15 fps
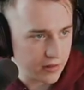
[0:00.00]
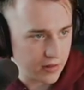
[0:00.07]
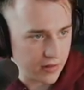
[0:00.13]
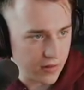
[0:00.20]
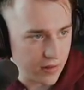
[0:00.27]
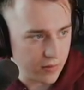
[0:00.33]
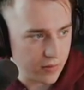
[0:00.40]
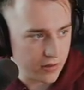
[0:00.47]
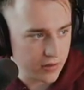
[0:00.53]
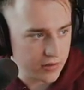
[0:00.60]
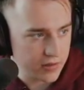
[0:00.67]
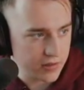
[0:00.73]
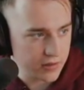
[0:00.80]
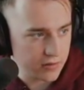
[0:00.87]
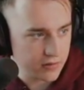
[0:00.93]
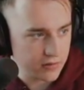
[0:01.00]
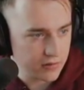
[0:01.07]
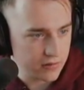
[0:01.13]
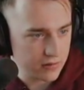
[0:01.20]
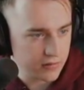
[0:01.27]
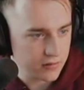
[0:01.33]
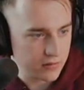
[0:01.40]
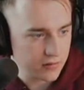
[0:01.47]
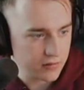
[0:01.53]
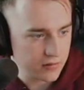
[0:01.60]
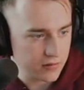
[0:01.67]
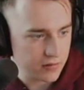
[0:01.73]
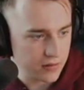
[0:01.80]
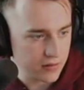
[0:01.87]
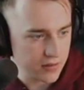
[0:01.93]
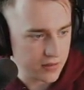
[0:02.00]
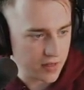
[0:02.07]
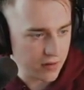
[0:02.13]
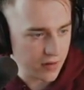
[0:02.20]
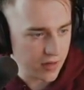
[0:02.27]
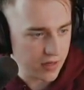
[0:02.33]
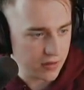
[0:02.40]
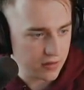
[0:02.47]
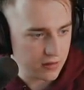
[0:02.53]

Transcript: that that works. Is that right?